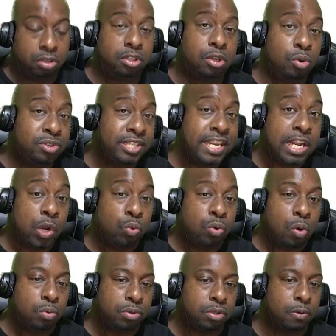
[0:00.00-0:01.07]
two single
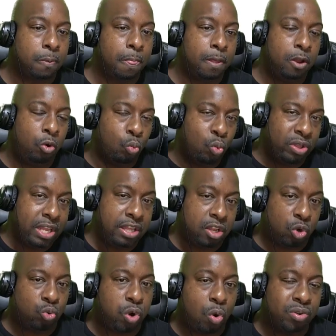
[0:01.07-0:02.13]
quotes. Within
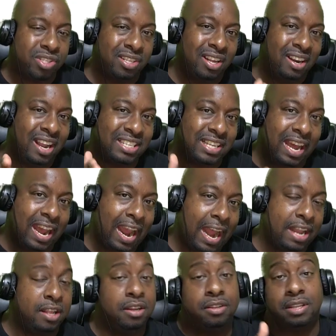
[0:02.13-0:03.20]
the quotes, let's
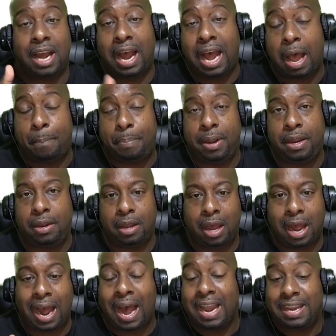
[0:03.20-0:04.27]
add the IP
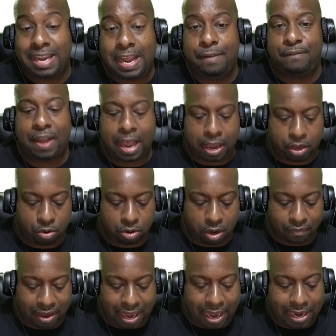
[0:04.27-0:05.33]
ID value
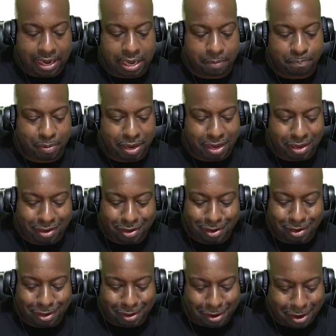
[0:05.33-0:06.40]
of INP
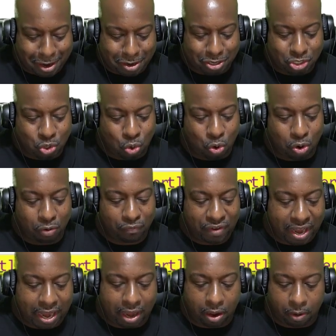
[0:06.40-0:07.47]
underscore
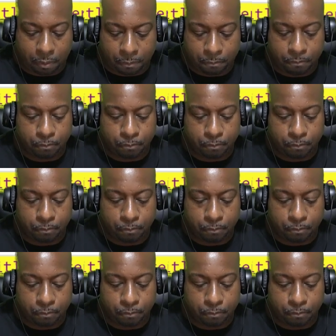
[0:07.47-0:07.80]
val.